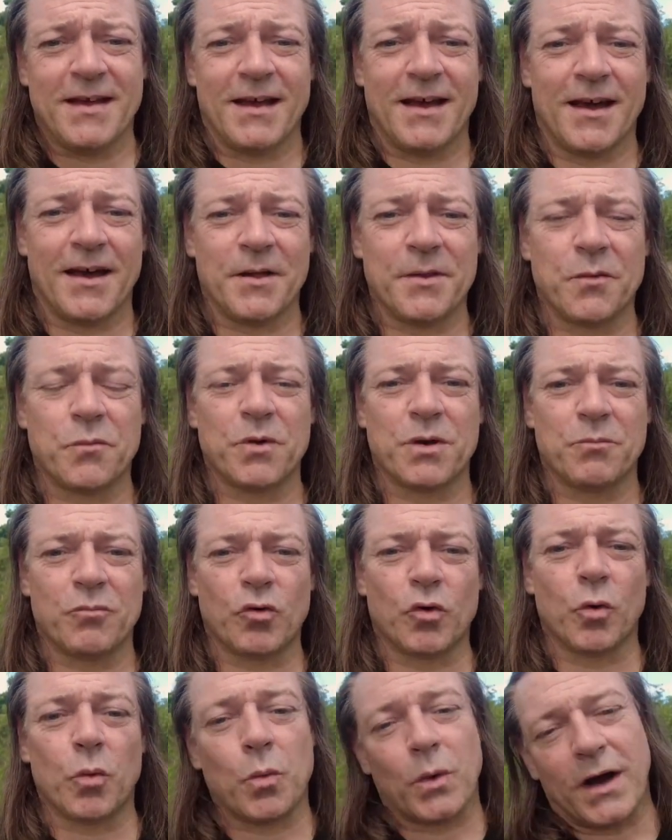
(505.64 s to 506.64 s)
that would have
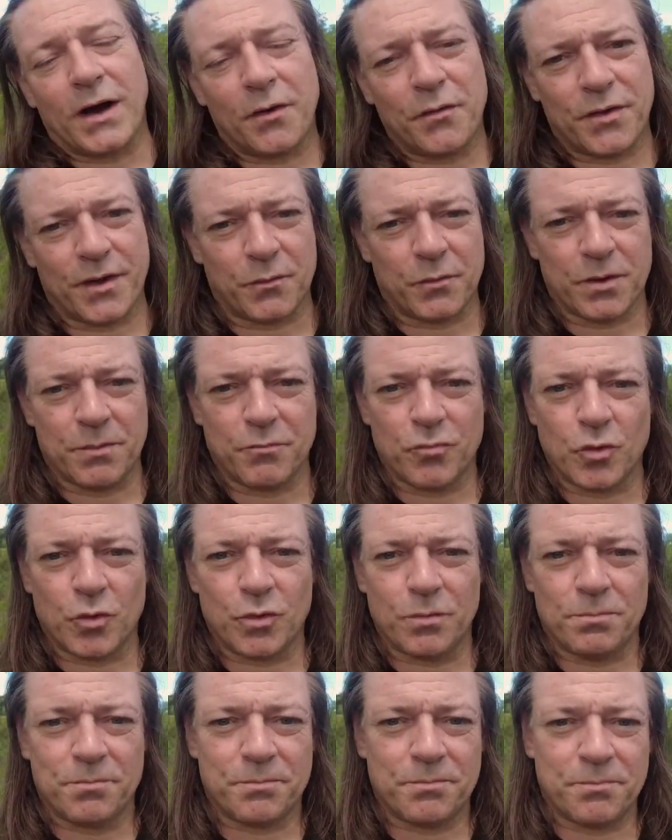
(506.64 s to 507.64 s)
brought wealth, that would have
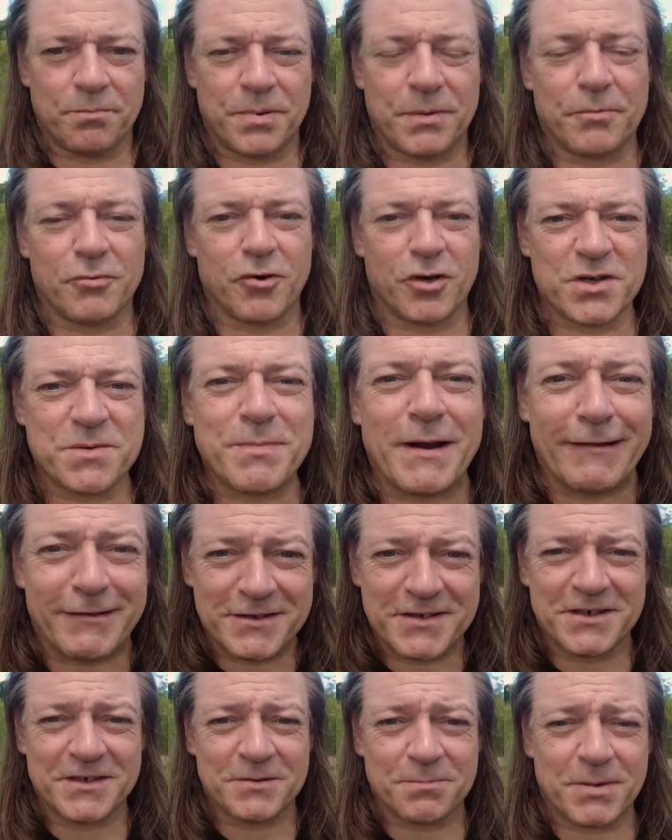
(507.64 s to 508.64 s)
brought
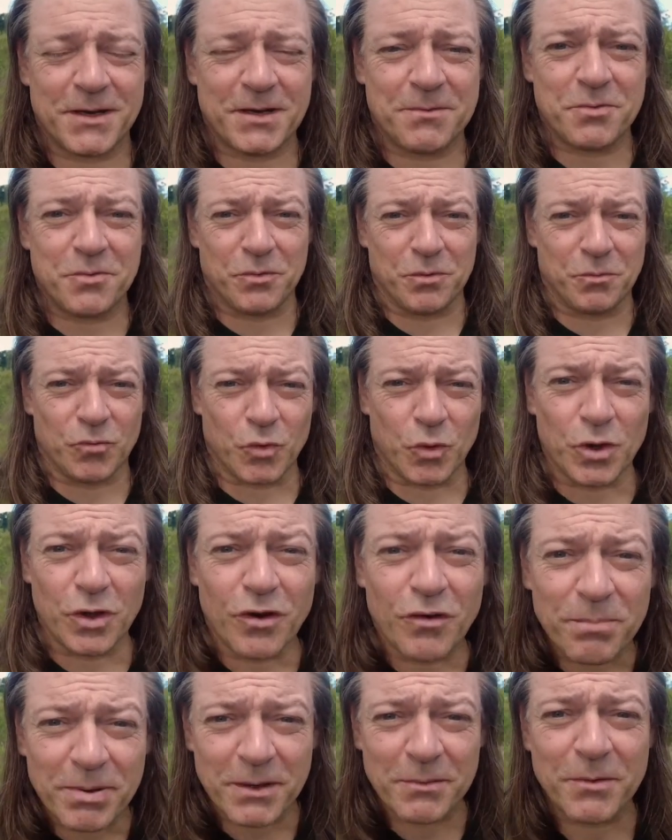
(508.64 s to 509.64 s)
prosperity to people, would have brought a
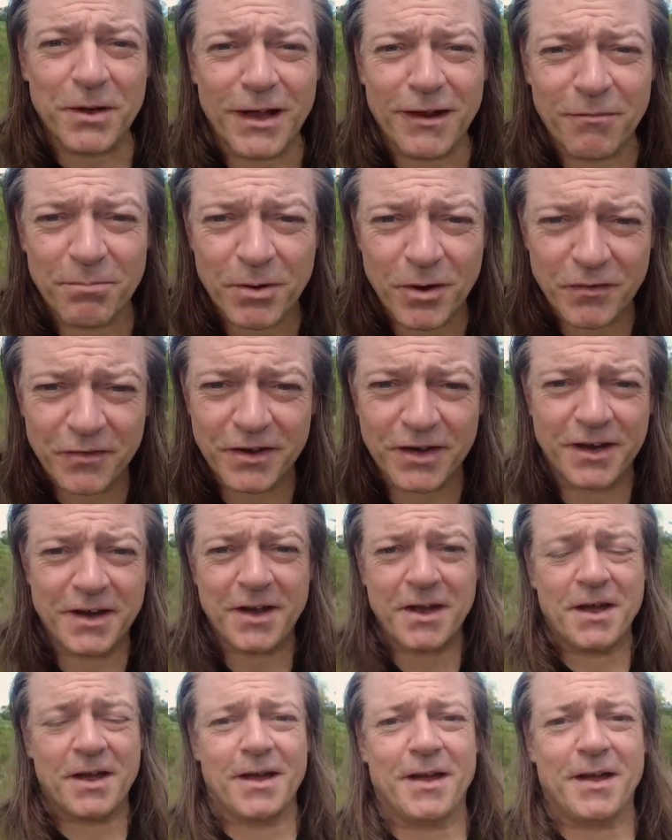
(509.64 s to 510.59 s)
lot of people out of poverty.